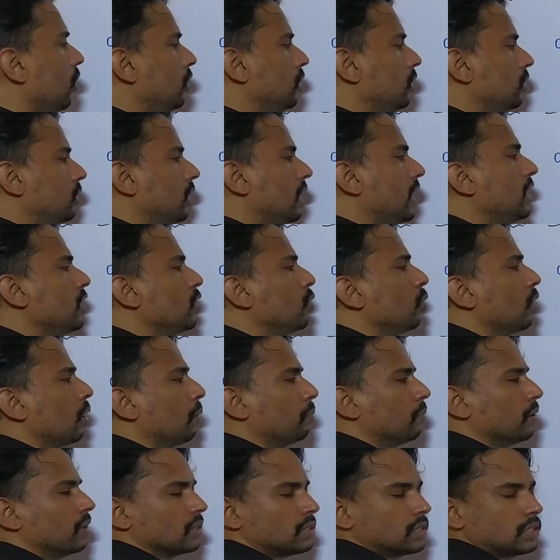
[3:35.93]
got three new
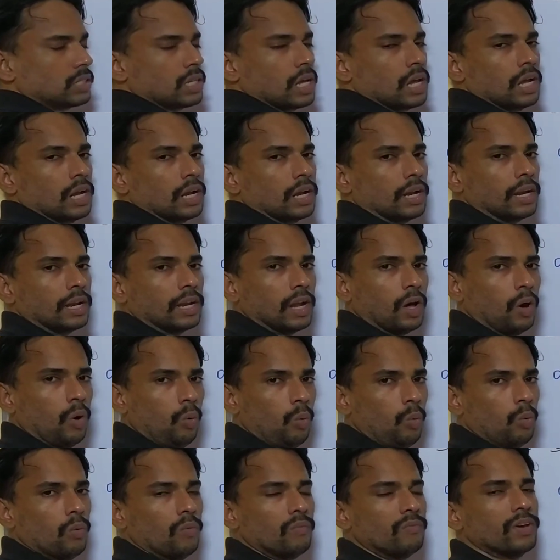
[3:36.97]
numbers
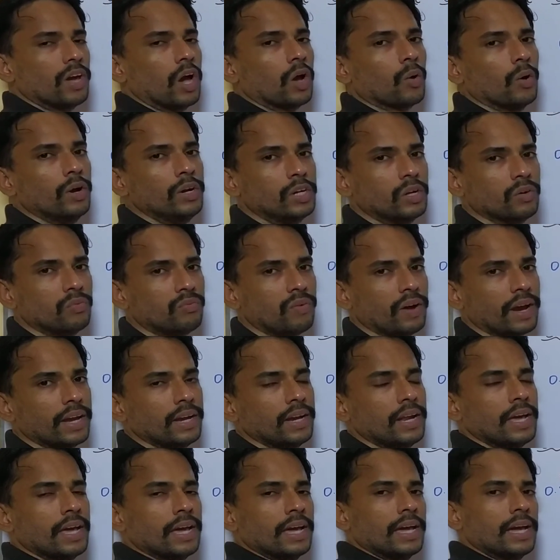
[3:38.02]
now we are going to
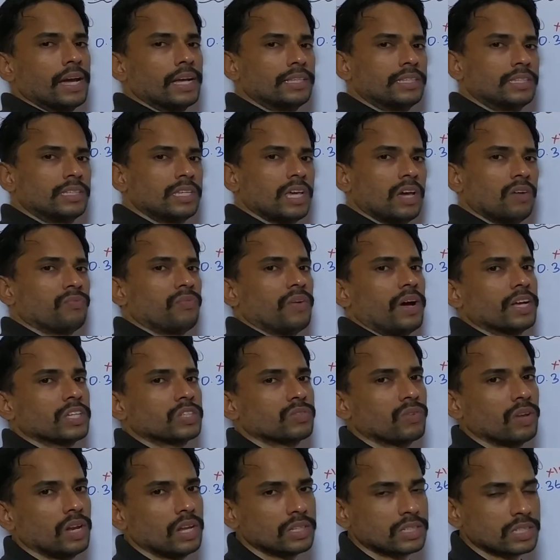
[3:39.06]
find HCF
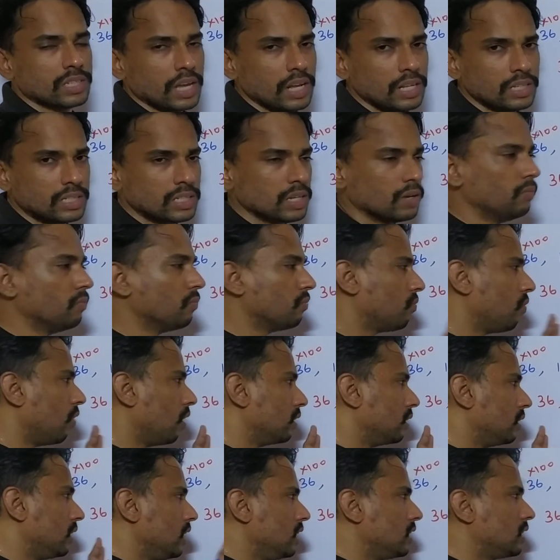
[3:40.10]
as well as LCM
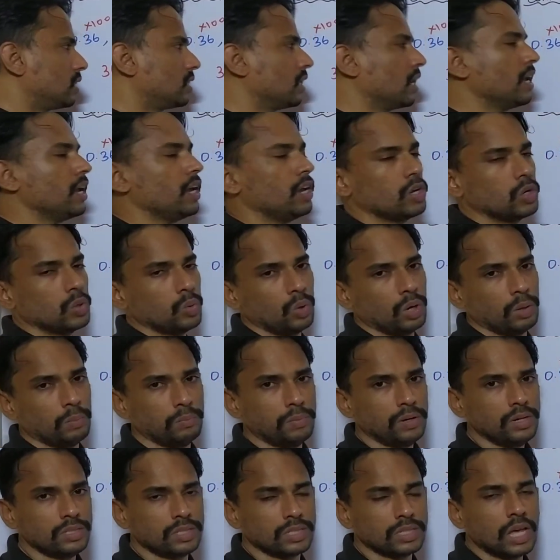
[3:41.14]
for these three new
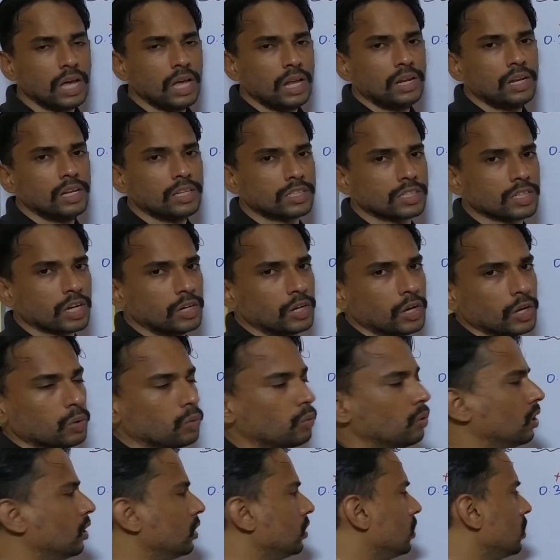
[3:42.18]
numbers. Let's
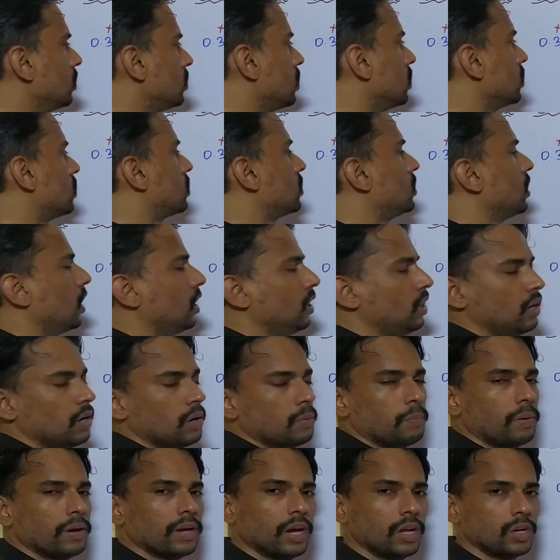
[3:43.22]
continue. This is
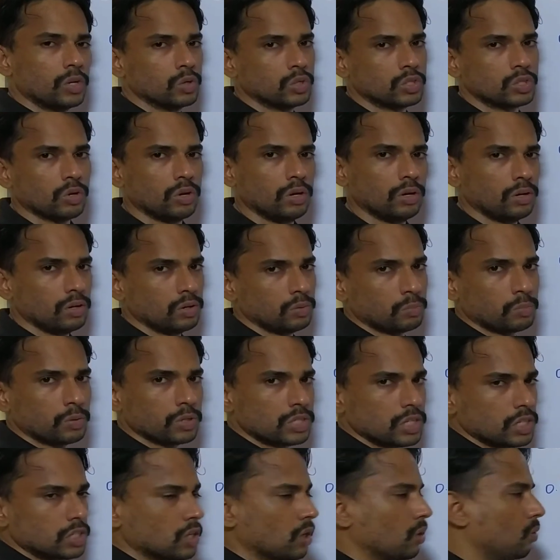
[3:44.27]
done by our usual
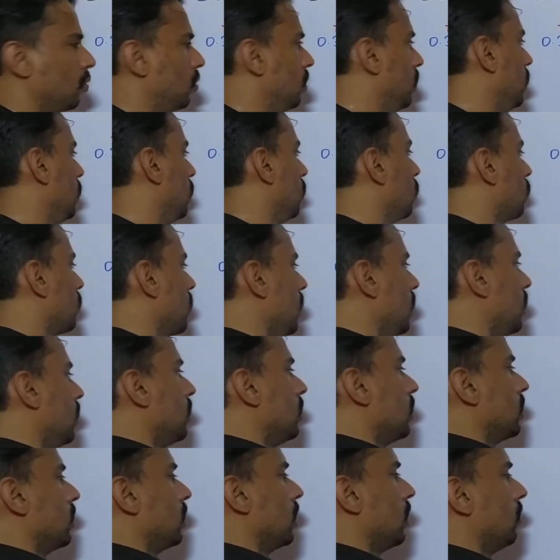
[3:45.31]
procedure only. Okay.
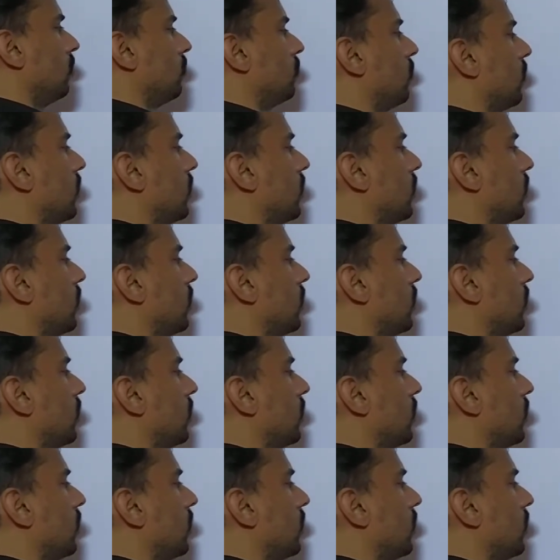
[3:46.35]
Yeah,